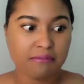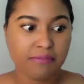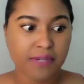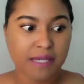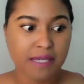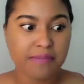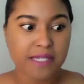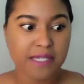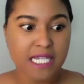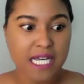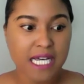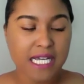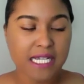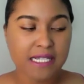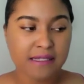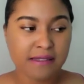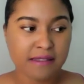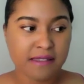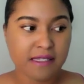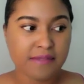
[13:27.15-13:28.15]
But
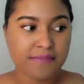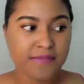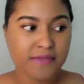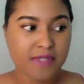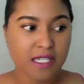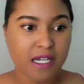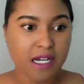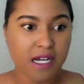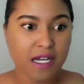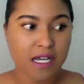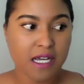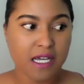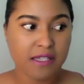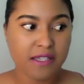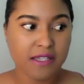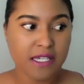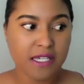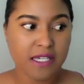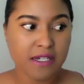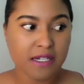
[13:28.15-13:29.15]
because
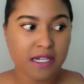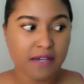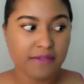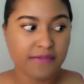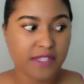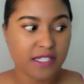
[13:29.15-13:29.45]
of